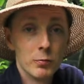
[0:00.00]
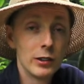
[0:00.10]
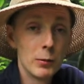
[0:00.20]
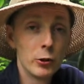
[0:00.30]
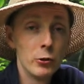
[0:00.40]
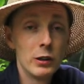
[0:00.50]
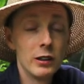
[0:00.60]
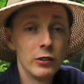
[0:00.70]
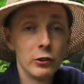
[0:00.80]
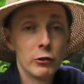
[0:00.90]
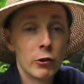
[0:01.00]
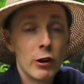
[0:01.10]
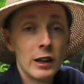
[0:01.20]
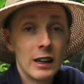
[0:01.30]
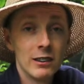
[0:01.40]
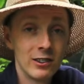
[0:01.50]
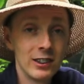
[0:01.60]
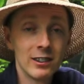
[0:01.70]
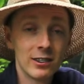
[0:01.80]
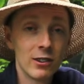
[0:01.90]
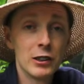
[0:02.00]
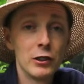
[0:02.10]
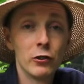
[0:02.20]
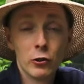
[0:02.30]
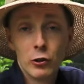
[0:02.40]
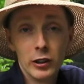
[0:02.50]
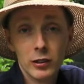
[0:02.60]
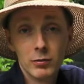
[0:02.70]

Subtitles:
Step 2 is to try a 6-sided socket.